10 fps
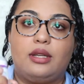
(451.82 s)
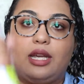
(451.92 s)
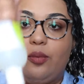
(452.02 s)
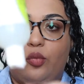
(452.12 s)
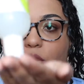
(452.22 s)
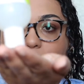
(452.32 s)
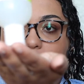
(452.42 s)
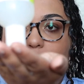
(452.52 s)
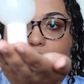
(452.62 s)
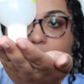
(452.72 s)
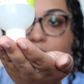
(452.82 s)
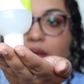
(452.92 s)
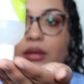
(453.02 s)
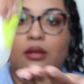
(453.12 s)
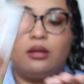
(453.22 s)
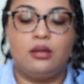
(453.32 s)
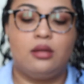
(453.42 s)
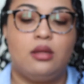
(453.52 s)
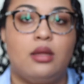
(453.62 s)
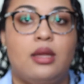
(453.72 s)
get more product,
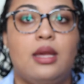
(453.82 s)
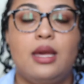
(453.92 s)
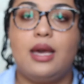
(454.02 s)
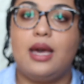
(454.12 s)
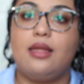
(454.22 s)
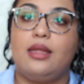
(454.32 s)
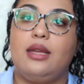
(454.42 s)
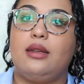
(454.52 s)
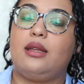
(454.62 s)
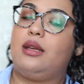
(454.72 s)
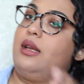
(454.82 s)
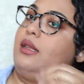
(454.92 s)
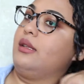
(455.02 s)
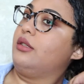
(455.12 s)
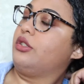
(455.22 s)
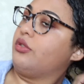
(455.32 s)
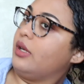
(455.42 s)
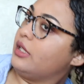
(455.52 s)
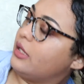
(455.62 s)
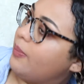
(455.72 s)
and then I like to
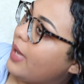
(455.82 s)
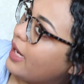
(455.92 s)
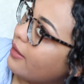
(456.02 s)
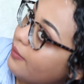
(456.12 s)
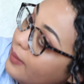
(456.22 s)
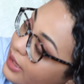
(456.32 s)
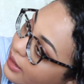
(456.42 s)
scrunch the back of my